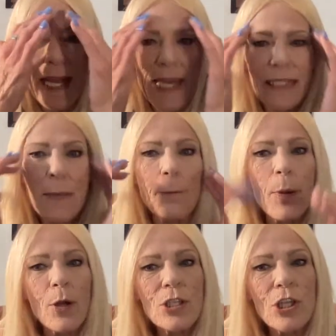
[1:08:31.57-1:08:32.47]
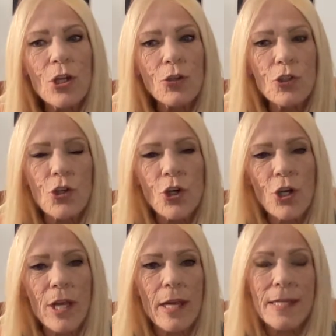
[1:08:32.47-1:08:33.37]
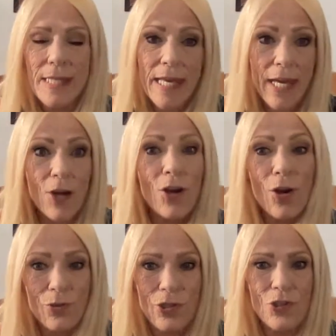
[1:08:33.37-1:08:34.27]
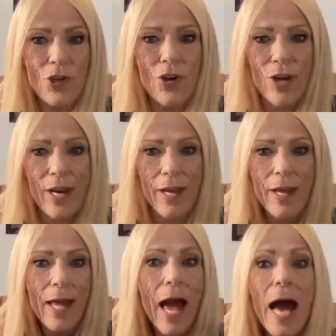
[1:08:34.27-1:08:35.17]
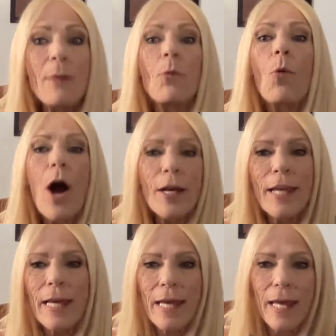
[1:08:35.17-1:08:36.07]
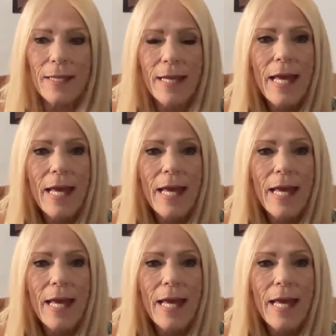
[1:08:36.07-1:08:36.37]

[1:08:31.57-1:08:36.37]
It's a personal journey. It's a hero's journey. I'm walking it.